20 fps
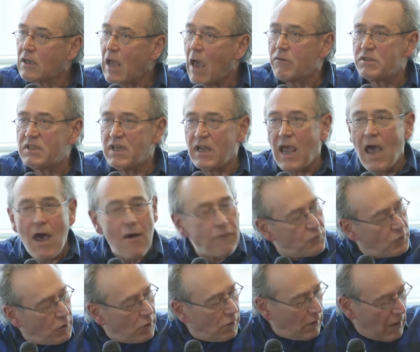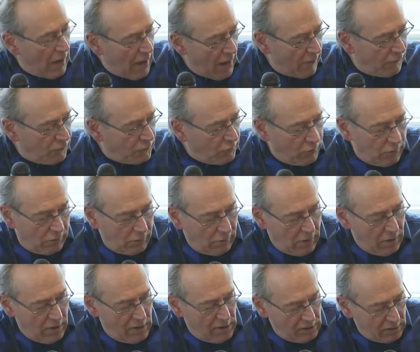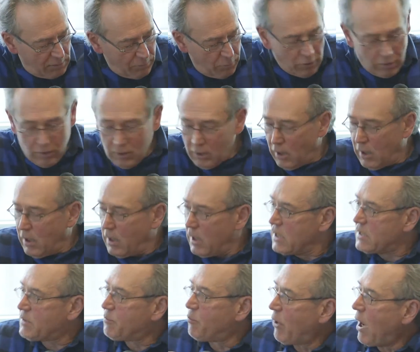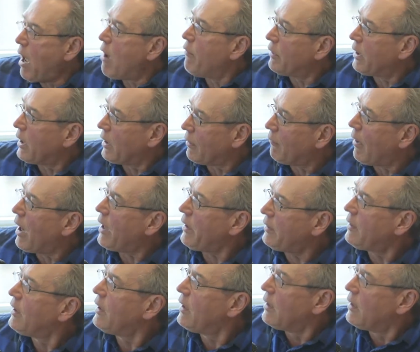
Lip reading: I would say, after Hilberg is Browning, right?